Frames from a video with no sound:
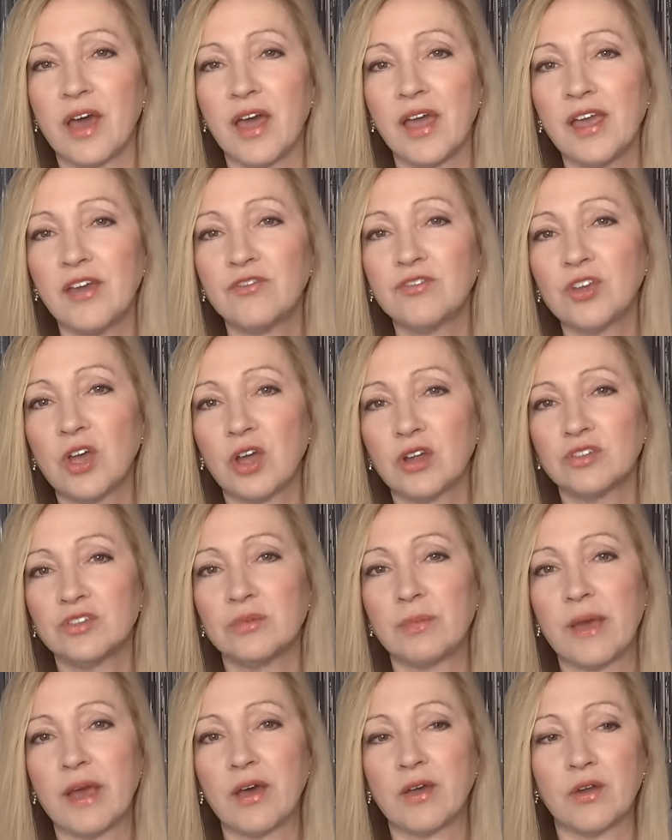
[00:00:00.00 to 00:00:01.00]
I have talked
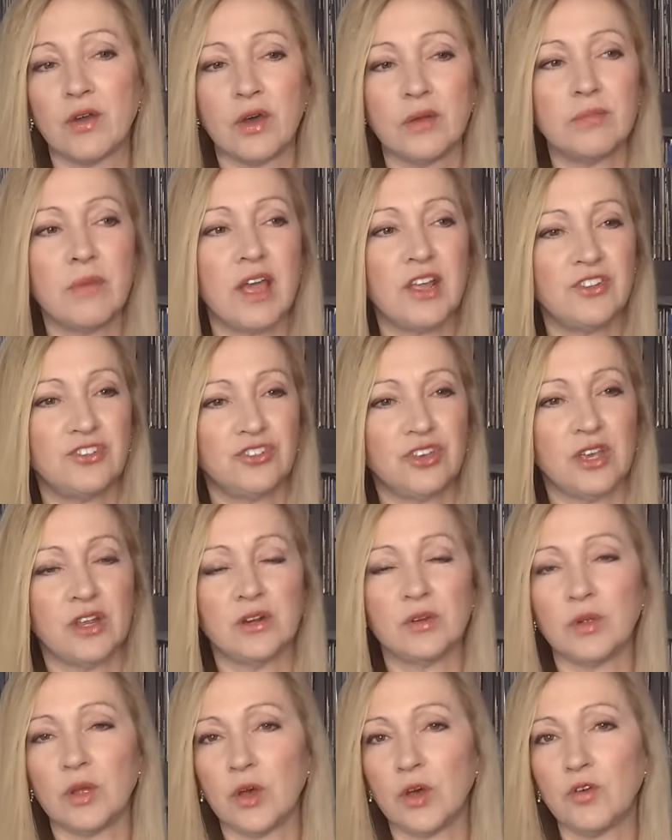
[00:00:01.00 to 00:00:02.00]
about on my
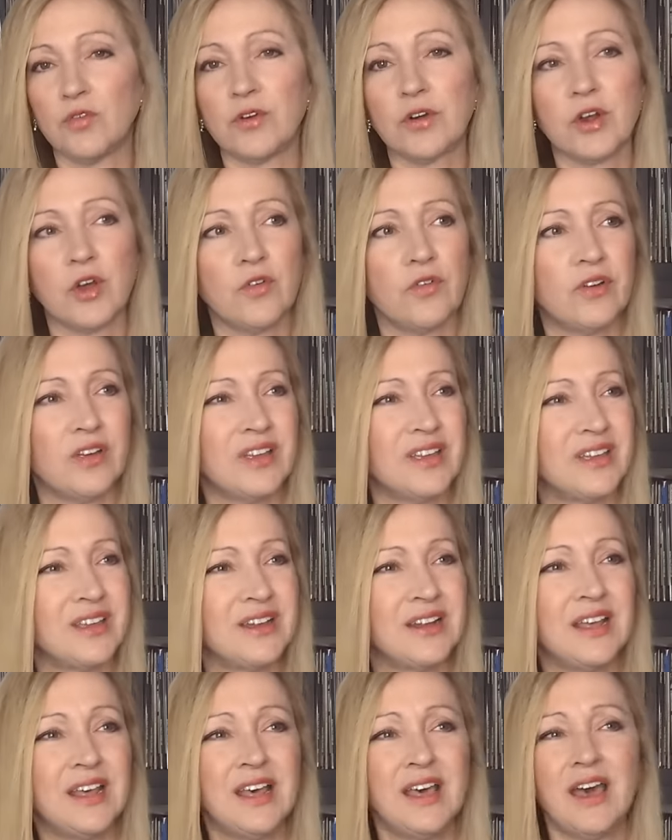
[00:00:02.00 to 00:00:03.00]
channel over and over
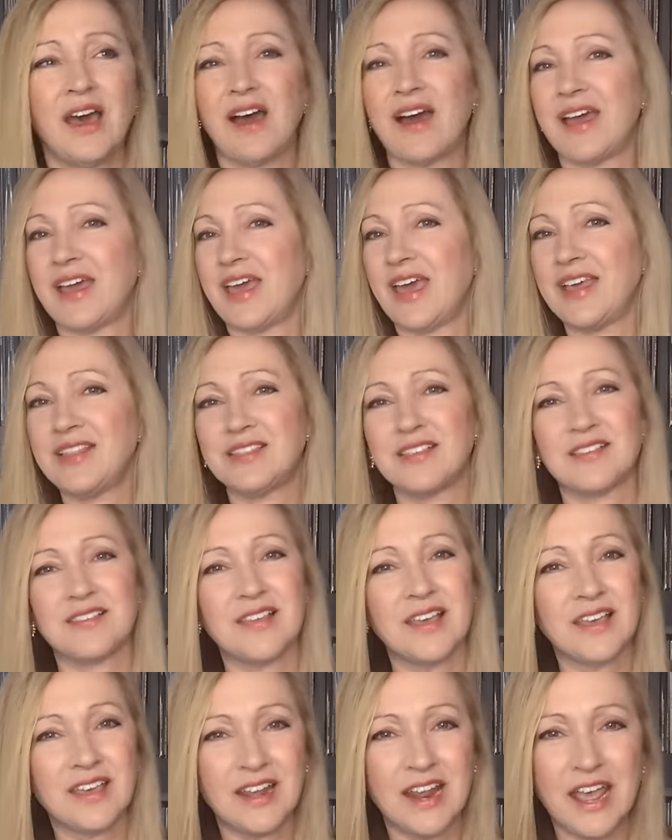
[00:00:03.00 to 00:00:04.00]
again. I hate the
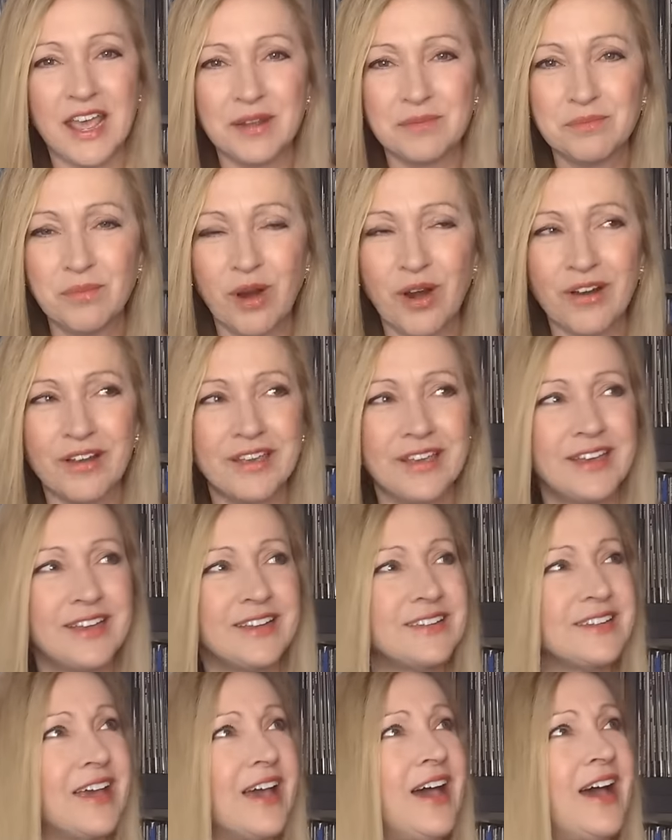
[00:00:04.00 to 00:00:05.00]
secondhand
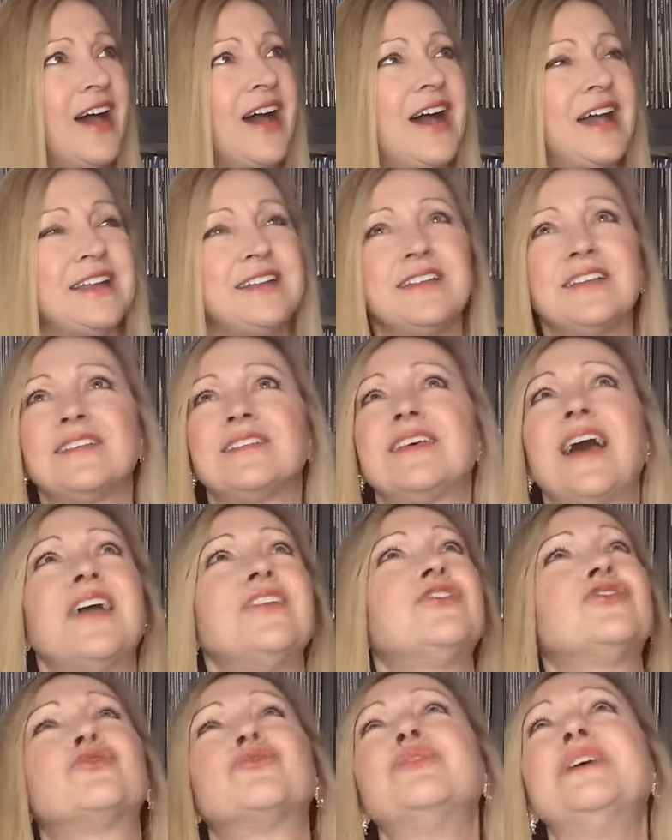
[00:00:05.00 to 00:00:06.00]
market. I
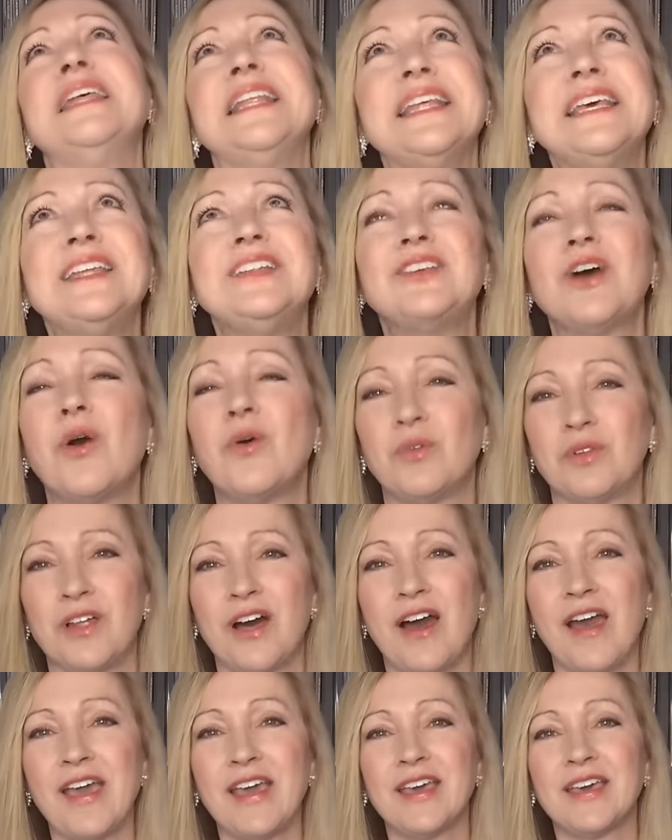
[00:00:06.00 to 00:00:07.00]
just really don't
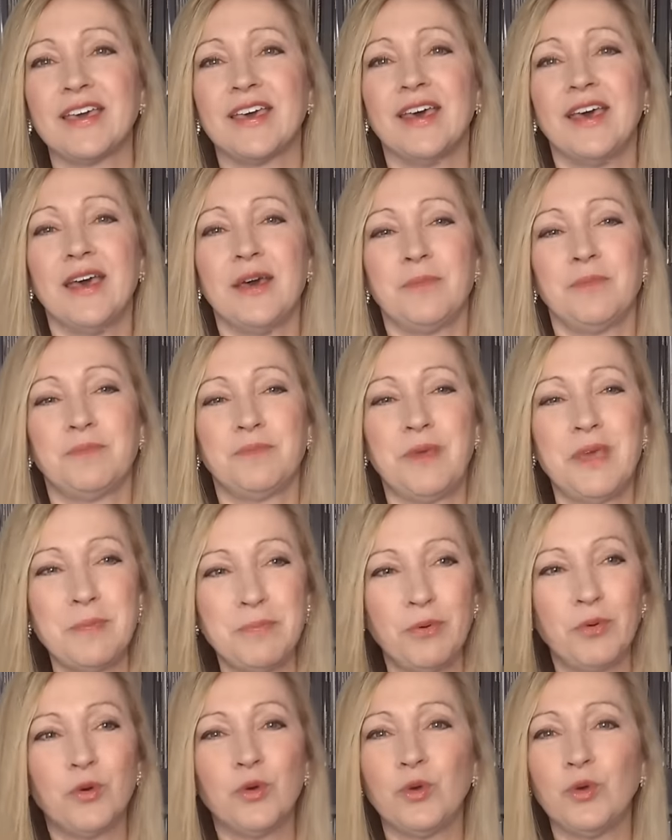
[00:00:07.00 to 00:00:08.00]
like
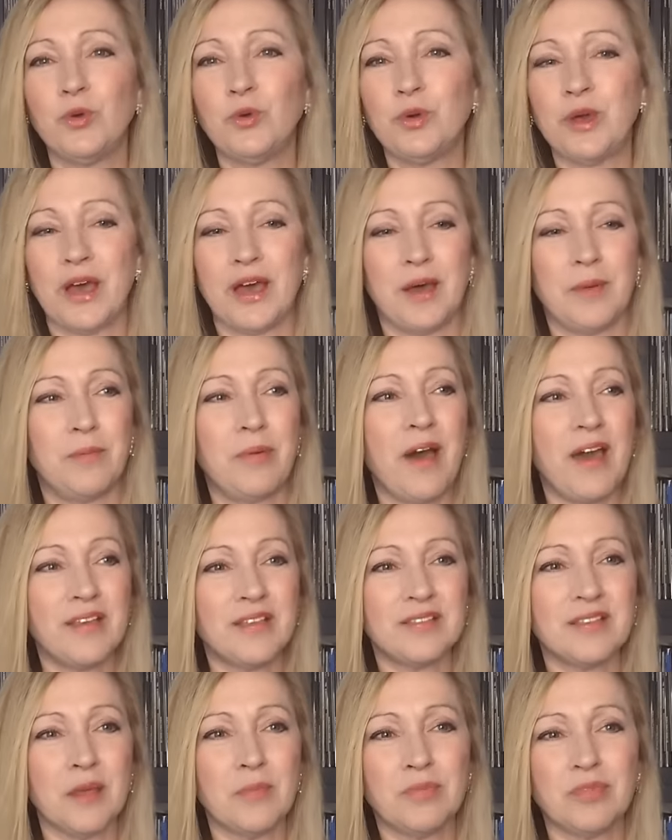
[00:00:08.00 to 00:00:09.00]
people who buy
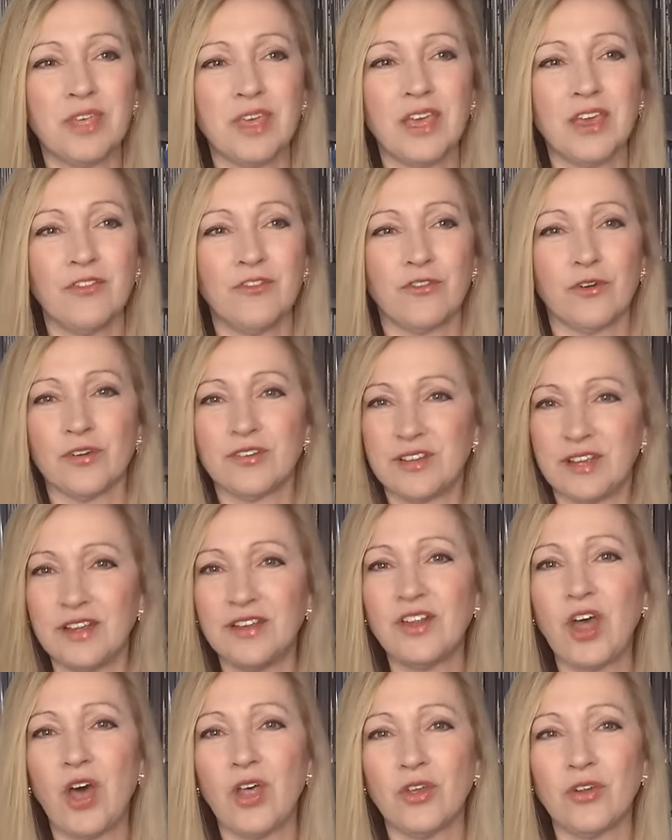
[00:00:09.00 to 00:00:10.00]
something for
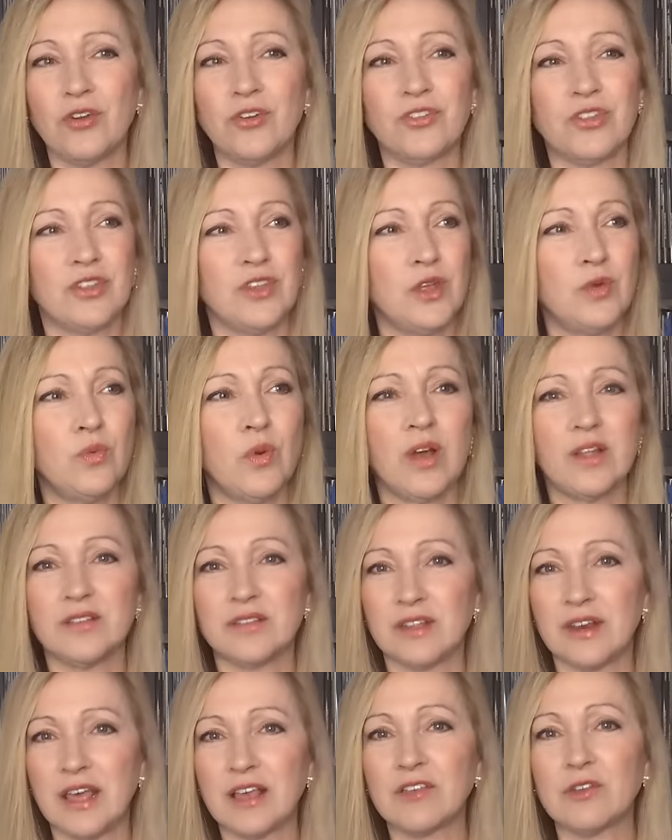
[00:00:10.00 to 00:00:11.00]
$10 and then want
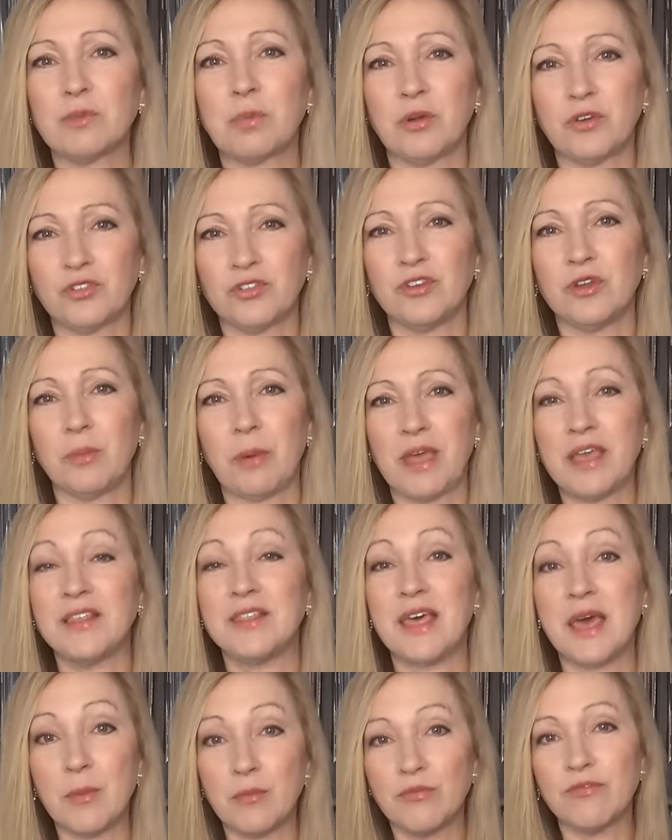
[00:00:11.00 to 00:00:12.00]
the next person to pay
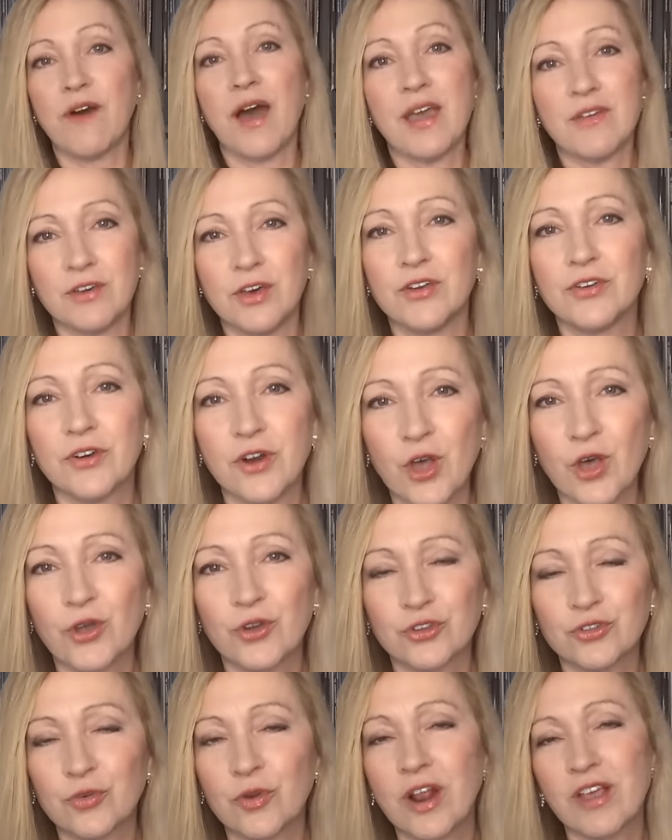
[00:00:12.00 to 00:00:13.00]
them
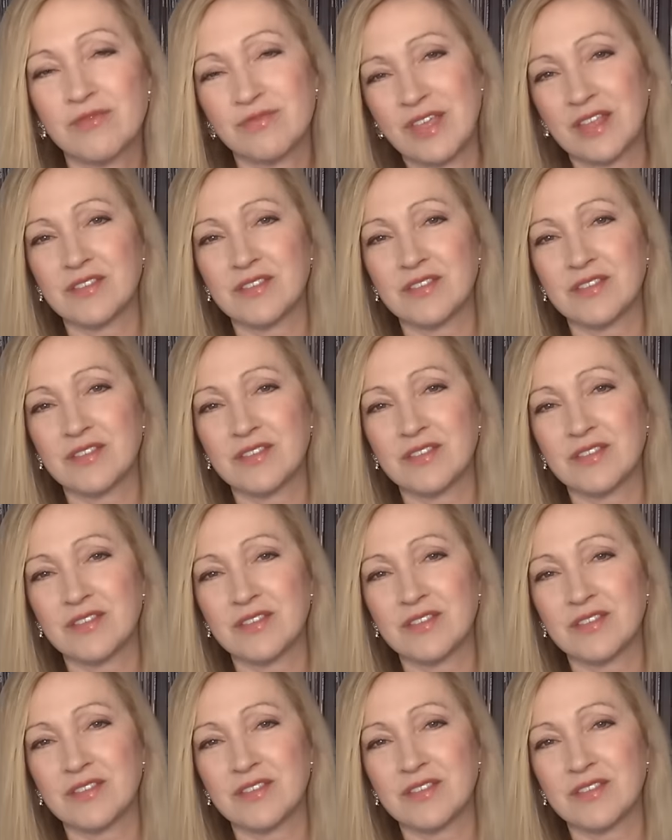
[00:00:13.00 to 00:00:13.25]
$500 for it.